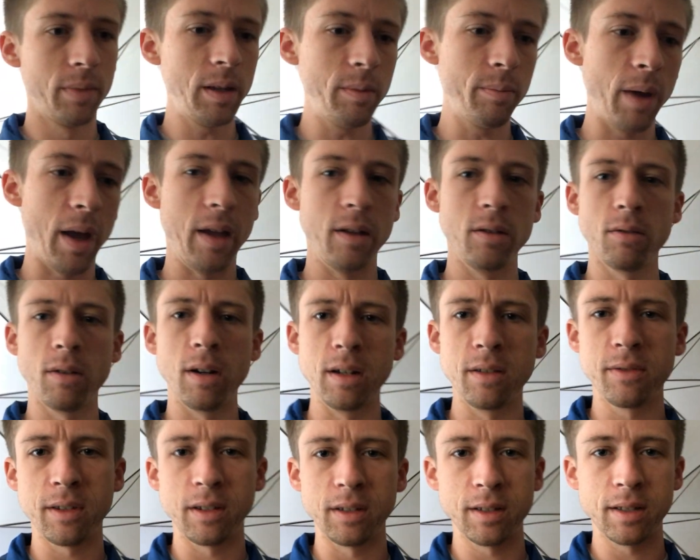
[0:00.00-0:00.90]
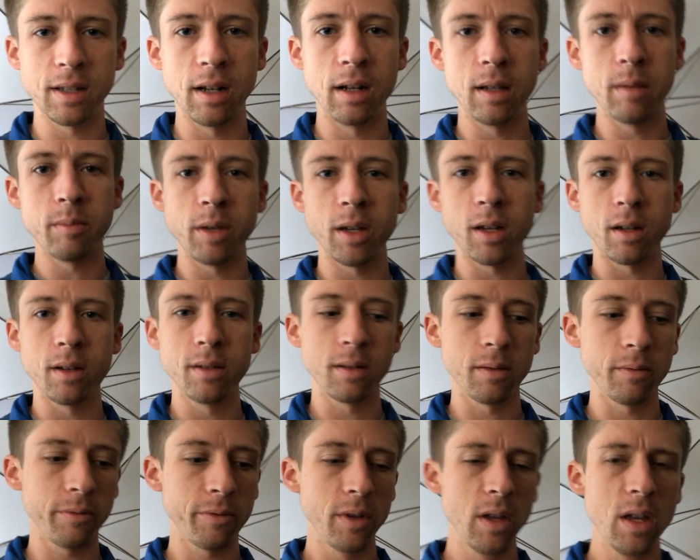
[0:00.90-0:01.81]
be banned or anything silly
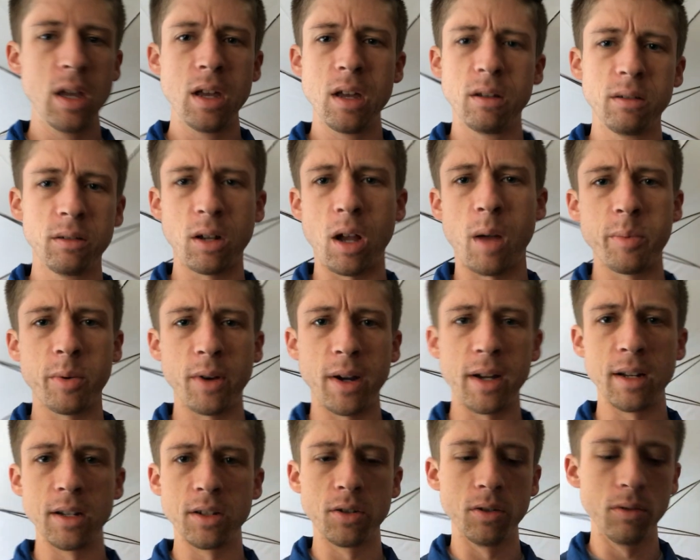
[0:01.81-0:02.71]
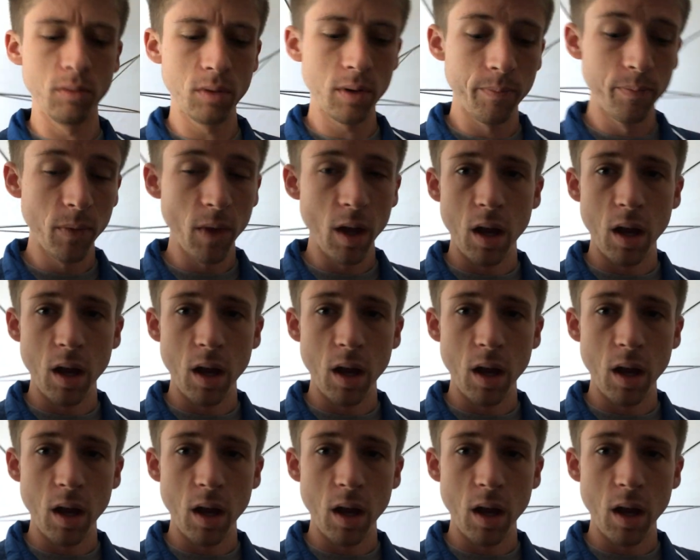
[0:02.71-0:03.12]
because of copyright issues.